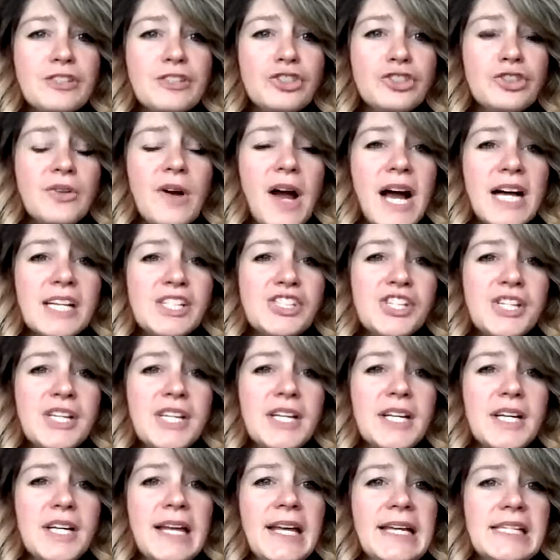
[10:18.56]

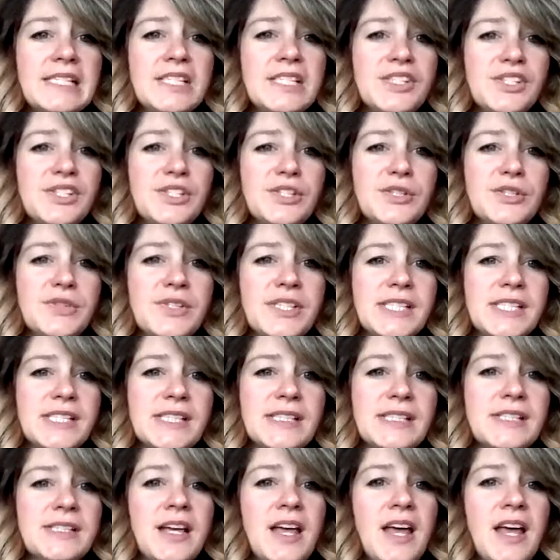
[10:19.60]
trashing
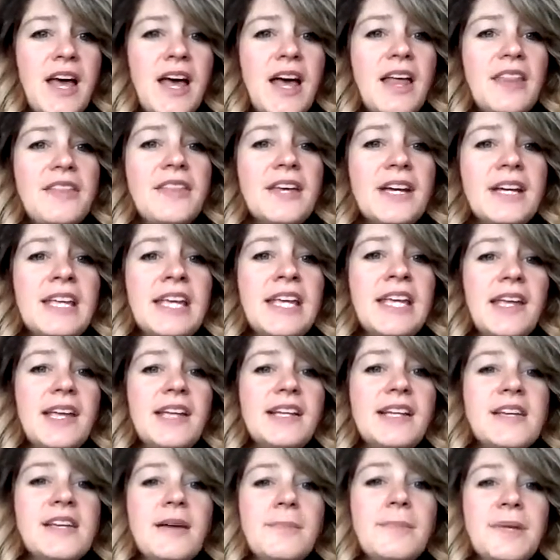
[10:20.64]
excuses. The
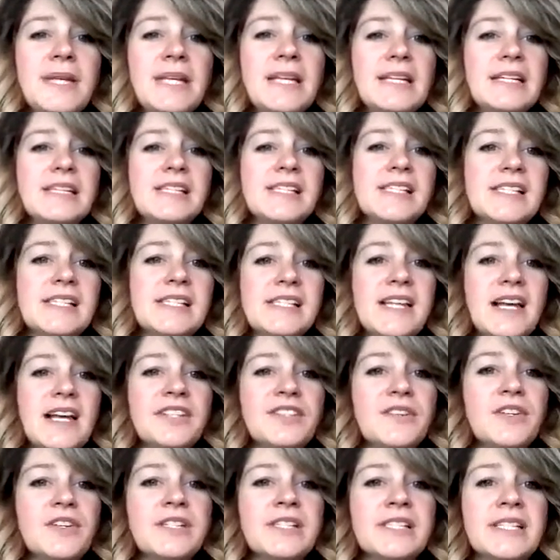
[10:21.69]
key to being
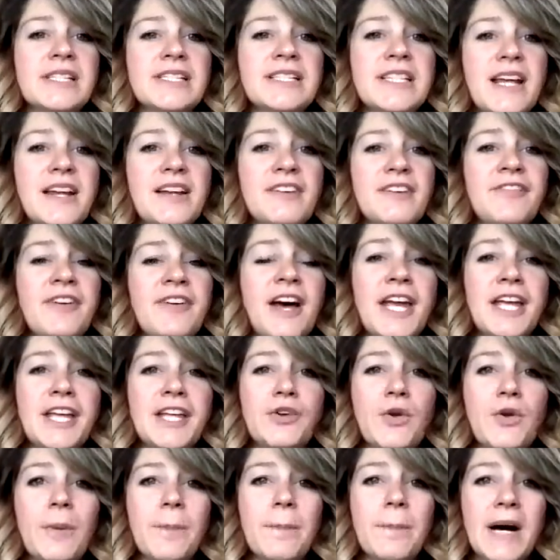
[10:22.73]
successful is identifying
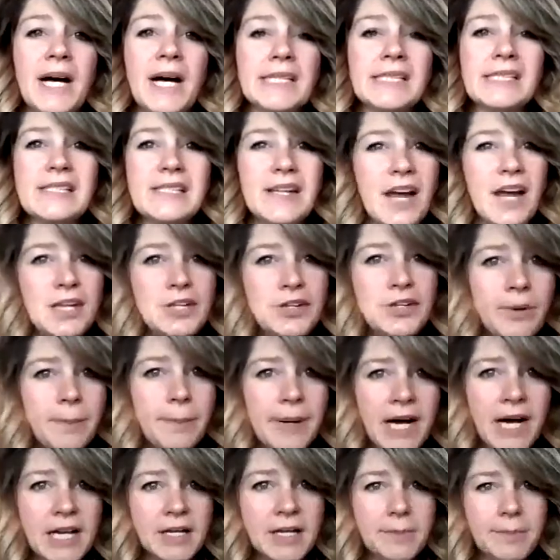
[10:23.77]
your buts, not your
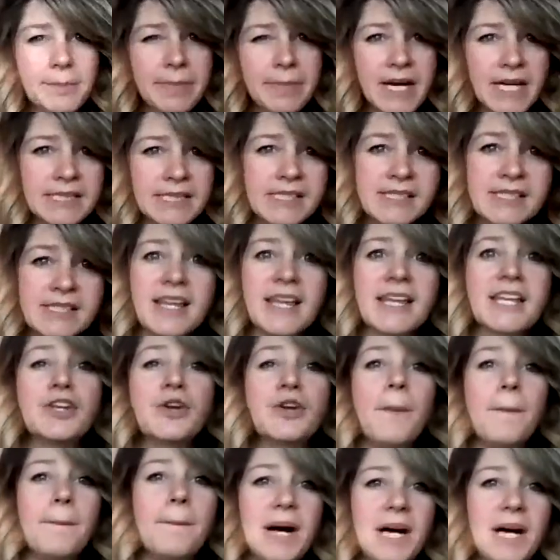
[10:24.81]
bottom buts, like
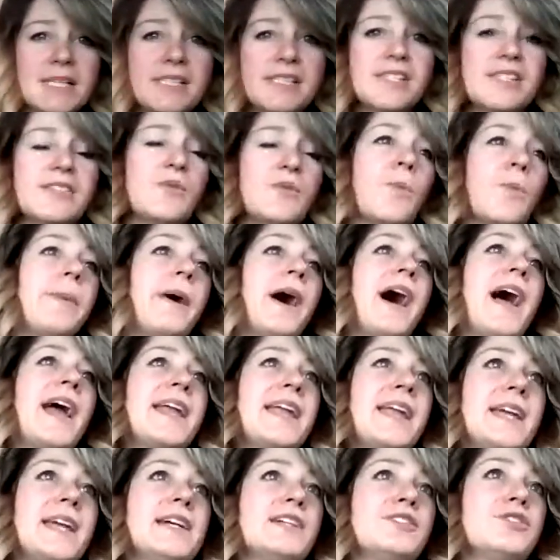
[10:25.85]
your buts. But I
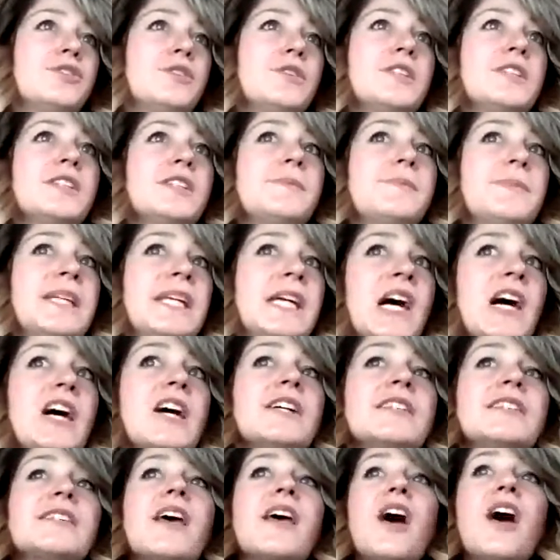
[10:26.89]
can't do this
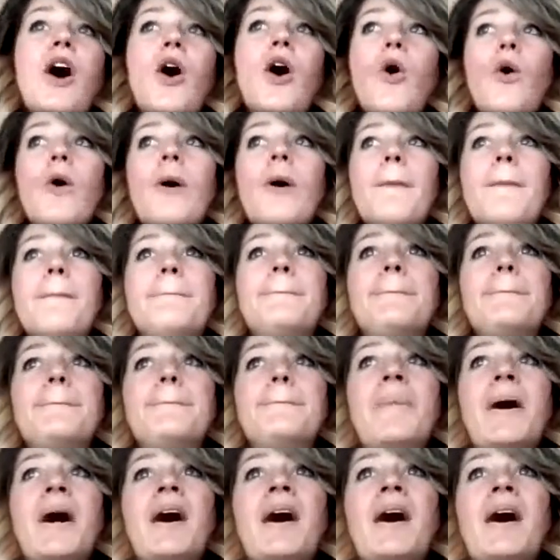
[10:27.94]
because, or
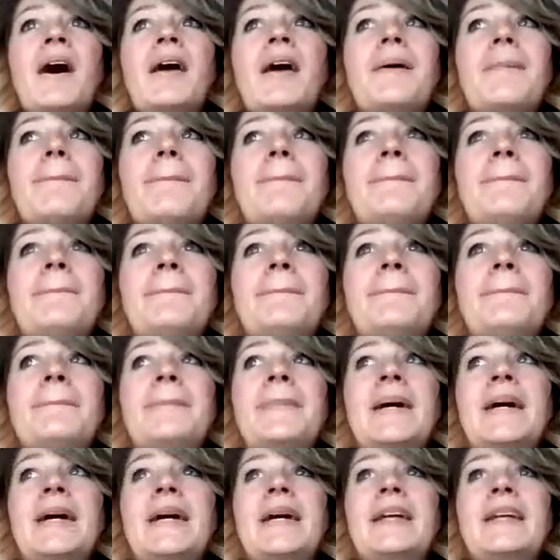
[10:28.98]
but
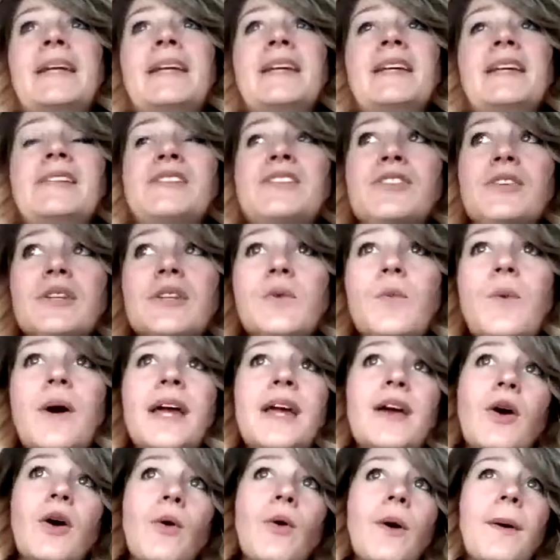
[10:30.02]
my kids are in the
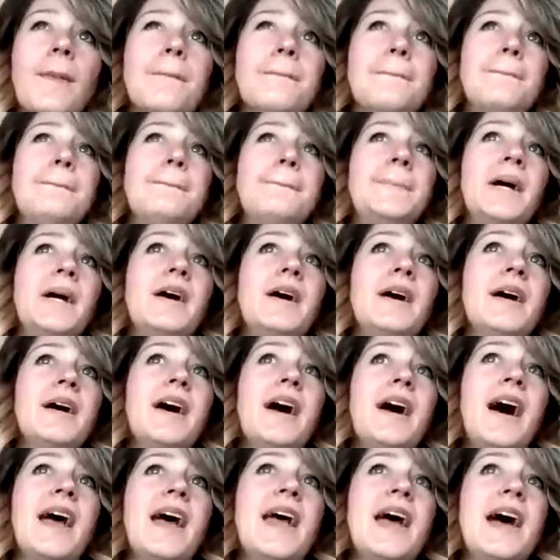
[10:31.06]
way, or but
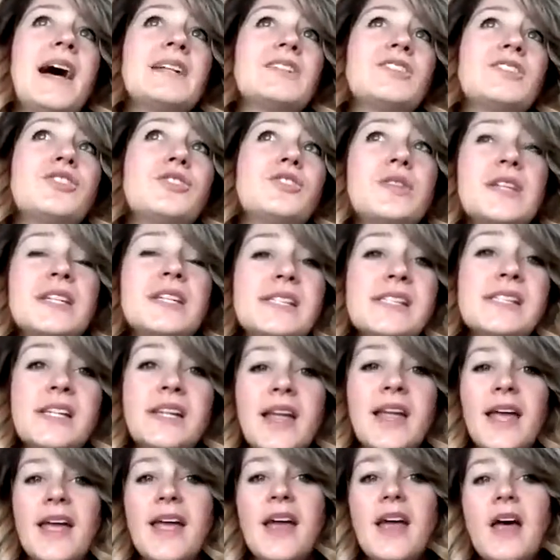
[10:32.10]
I had to do this
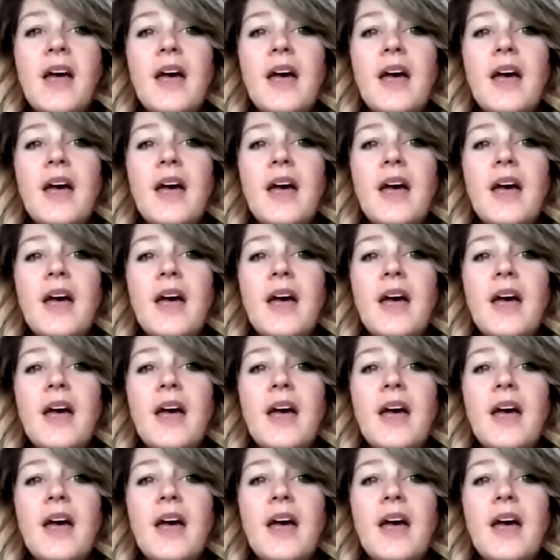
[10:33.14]
today.